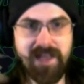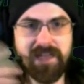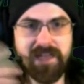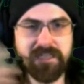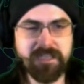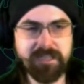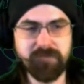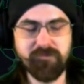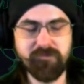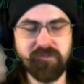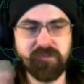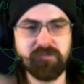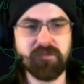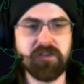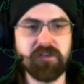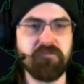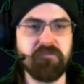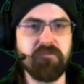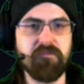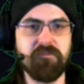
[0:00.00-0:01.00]
some of them
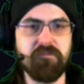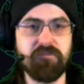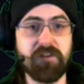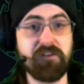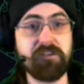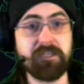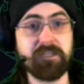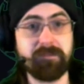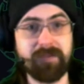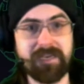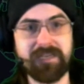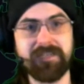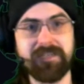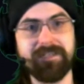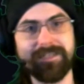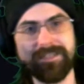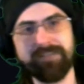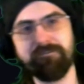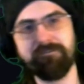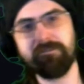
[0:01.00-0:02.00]
are very
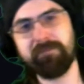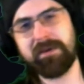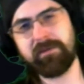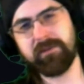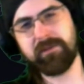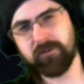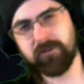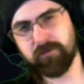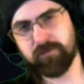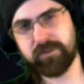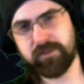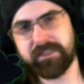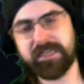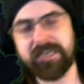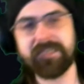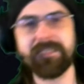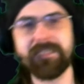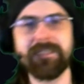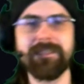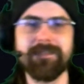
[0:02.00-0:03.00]
speculative and maybe not
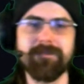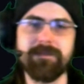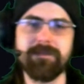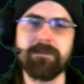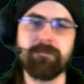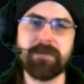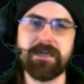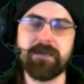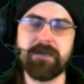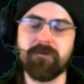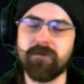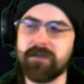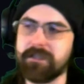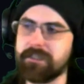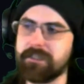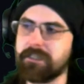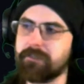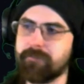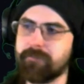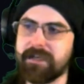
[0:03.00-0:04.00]
presented as being
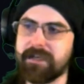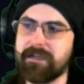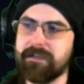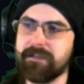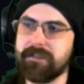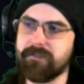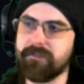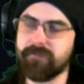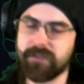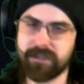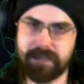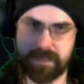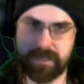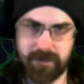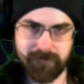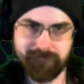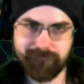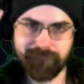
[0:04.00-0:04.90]
quite as speculative as they are.